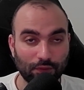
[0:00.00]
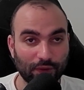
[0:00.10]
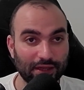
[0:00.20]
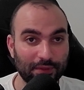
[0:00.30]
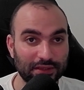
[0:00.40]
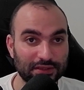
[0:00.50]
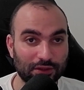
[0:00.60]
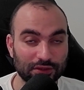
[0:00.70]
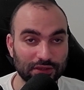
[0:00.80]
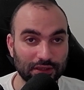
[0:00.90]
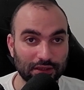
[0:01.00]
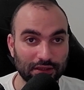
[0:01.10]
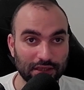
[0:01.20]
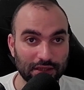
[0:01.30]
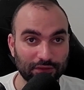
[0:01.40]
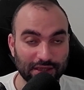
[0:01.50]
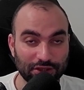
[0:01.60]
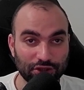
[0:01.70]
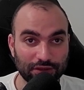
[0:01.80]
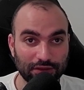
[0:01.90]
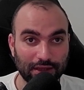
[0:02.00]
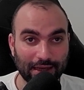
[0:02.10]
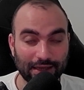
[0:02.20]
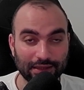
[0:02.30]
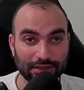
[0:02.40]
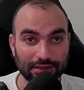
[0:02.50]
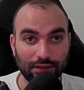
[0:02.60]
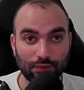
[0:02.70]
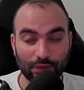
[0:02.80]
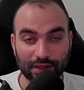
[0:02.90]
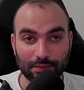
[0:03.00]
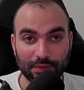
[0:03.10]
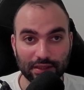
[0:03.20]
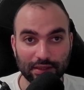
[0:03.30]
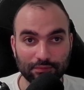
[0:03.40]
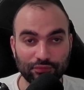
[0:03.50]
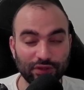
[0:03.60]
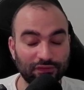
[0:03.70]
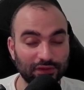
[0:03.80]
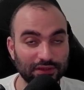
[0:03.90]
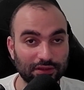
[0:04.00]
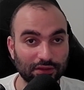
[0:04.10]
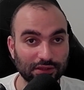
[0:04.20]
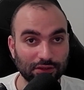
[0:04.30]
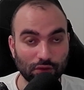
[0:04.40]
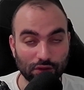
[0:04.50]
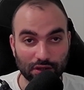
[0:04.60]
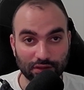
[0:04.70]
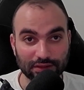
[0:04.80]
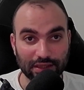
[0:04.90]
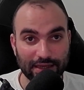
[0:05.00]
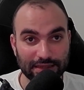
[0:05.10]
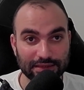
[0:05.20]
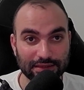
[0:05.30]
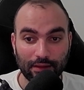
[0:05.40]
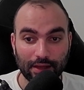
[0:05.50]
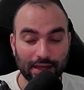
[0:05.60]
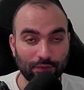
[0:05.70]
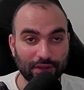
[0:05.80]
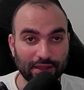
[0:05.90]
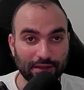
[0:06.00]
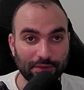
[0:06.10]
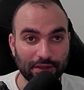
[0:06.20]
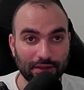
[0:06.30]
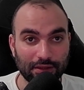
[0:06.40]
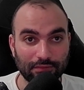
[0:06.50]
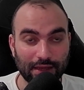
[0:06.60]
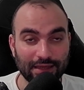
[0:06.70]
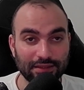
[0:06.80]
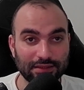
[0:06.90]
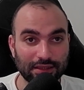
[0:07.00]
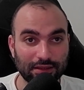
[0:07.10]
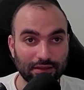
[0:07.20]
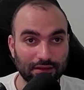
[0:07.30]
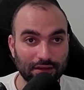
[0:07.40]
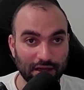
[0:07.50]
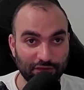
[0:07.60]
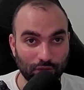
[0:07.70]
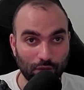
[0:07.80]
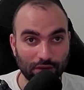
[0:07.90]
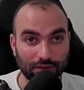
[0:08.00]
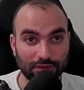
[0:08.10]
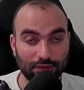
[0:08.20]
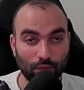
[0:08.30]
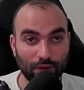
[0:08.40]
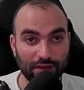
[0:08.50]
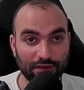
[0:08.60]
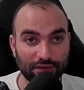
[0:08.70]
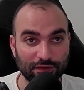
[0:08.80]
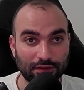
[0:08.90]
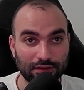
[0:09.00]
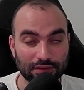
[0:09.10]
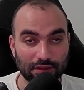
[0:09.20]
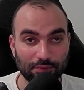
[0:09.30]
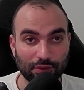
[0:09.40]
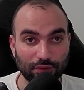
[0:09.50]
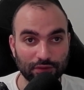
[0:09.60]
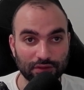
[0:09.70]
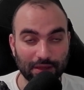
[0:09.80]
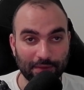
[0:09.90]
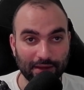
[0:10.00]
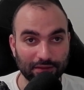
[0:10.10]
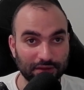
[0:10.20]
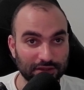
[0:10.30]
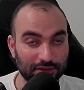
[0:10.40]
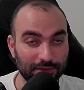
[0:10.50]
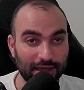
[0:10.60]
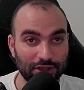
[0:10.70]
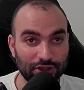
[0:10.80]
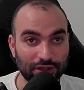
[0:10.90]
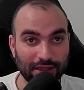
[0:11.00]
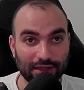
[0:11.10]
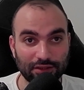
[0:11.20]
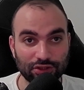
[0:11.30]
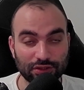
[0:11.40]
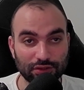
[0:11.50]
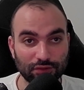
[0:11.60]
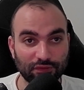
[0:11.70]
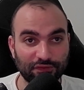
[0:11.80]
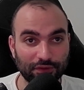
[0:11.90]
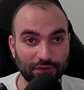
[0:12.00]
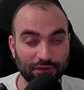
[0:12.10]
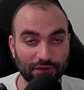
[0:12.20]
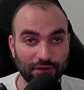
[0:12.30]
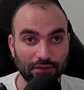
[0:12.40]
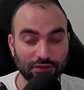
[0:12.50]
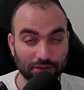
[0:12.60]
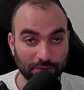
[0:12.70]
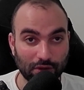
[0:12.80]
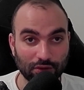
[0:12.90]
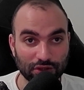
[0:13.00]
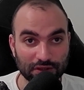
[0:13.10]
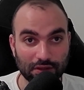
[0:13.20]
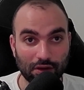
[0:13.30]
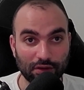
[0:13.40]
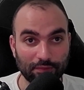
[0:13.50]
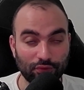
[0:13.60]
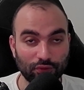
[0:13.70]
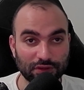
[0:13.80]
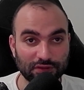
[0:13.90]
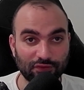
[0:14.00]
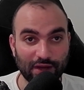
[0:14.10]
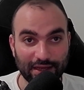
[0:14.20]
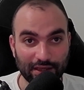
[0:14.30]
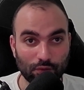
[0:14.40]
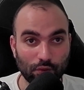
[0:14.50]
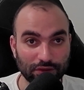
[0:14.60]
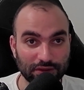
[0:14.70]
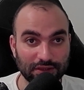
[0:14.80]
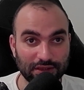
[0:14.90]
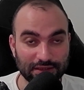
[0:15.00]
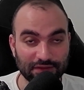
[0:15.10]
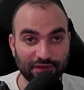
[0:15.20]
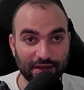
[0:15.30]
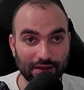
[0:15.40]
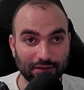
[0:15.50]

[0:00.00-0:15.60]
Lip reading: We're going to be discussing the retention, and we're going to be briefly discussing concurrent delays, and we're going to be ending level 1 with some notes about the termination, in addition to further terminologies that are important for any quantity surveyor